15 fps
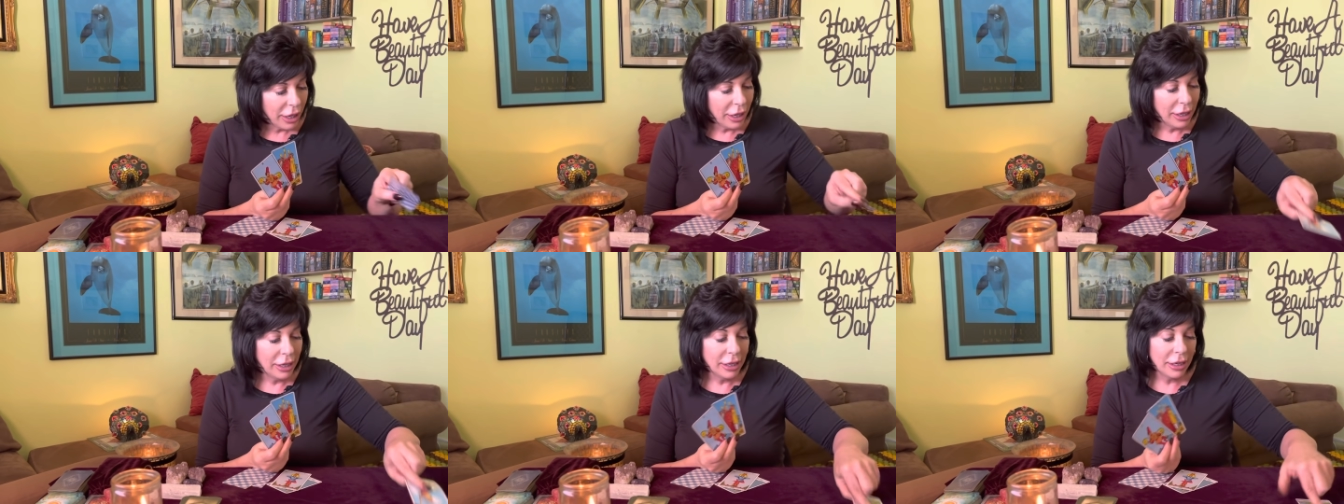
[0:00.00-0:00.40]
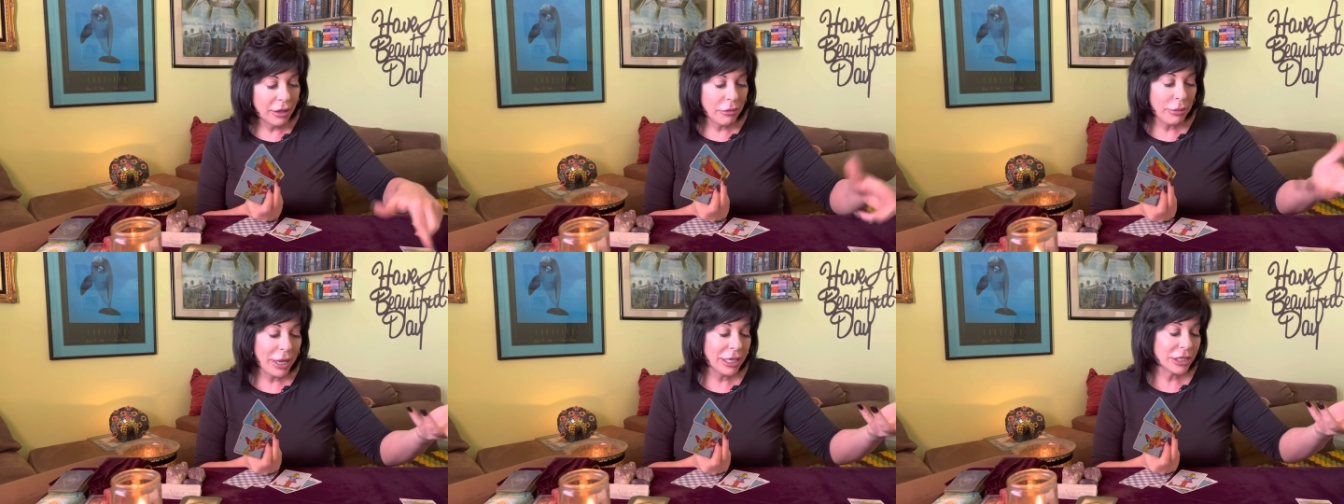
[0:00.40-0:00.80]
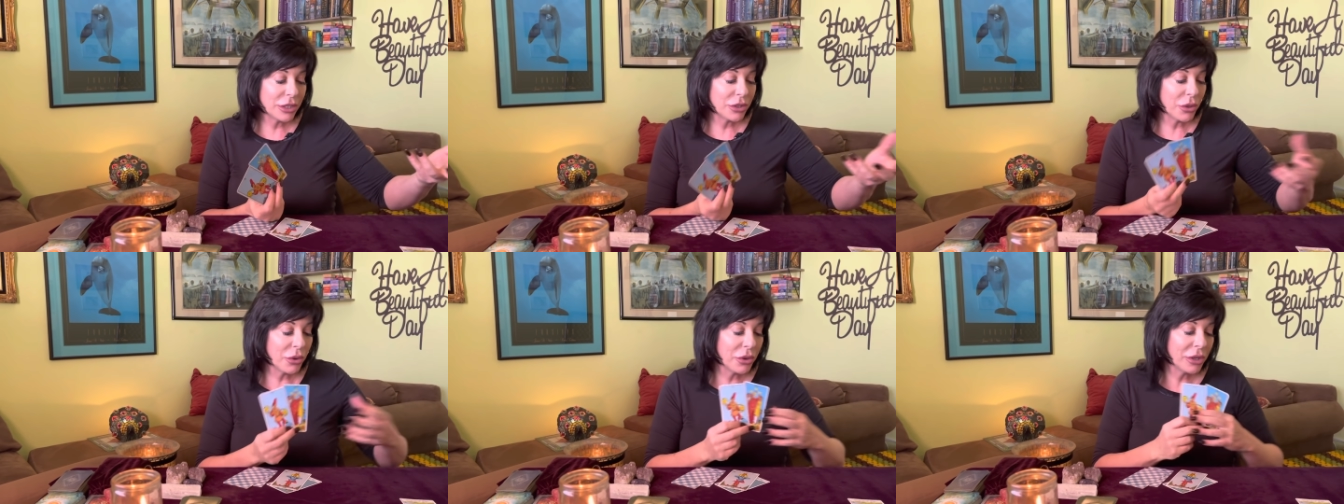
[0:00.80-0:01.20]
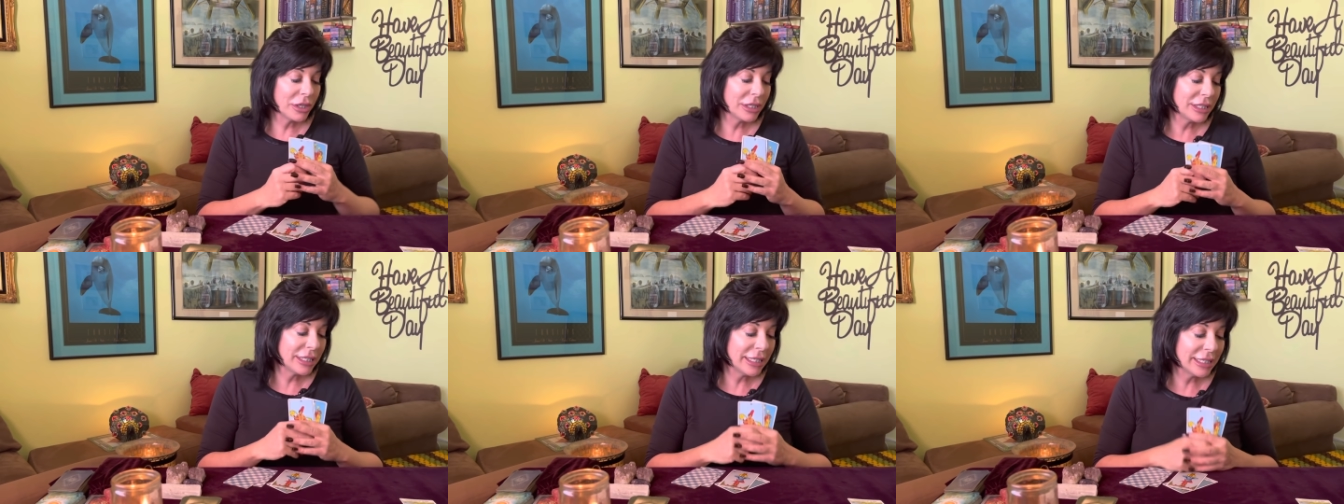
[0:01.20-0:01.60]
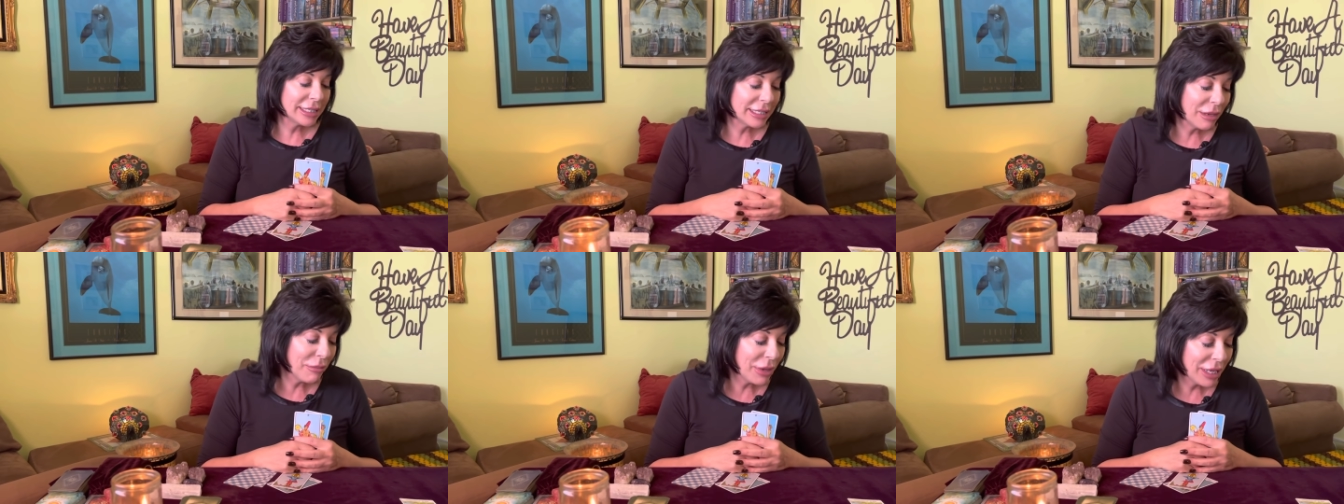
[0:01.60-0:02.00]
Uh, the Page of Swords is
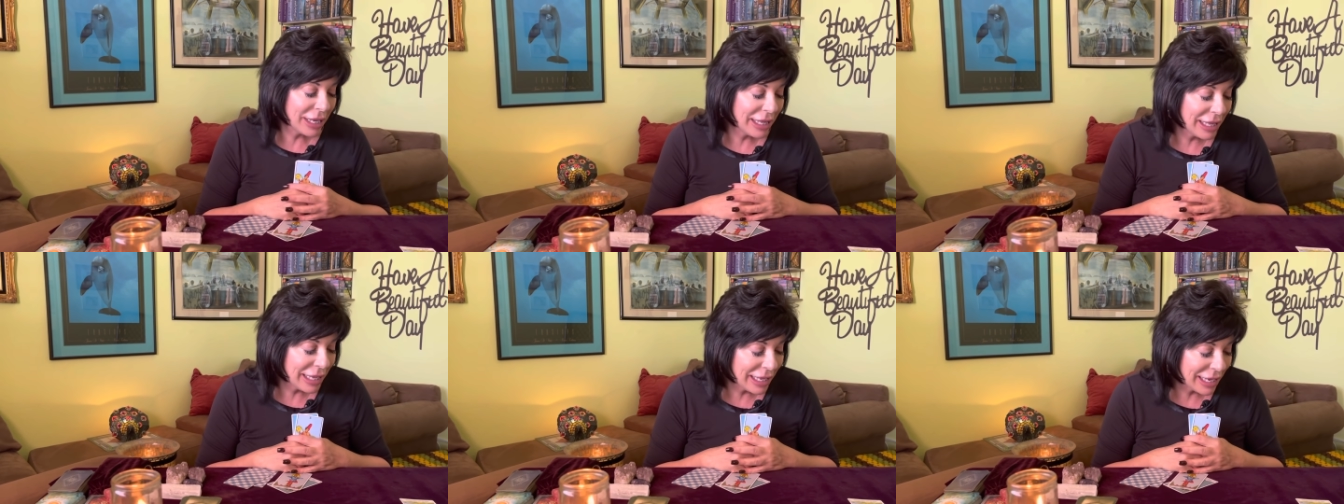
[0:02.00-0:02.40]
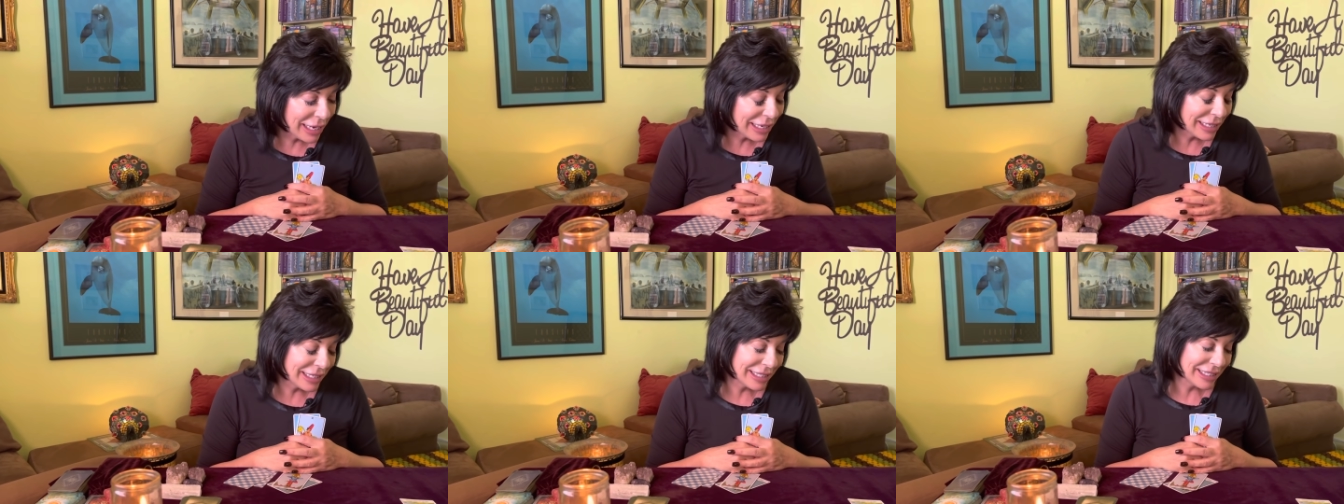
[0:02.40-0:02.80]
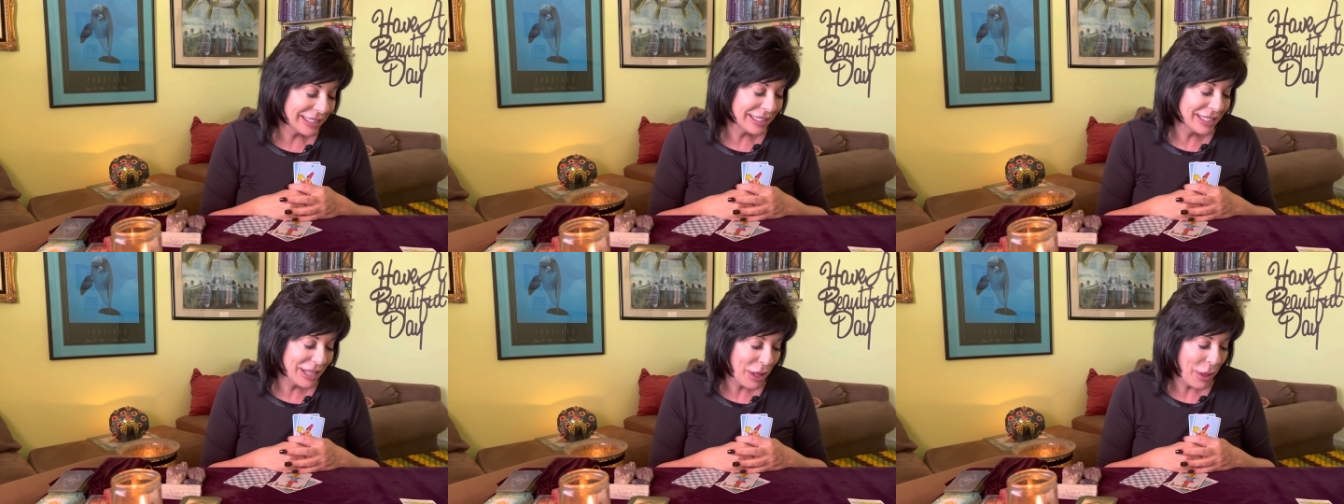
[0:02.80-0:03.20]
somebody, uh,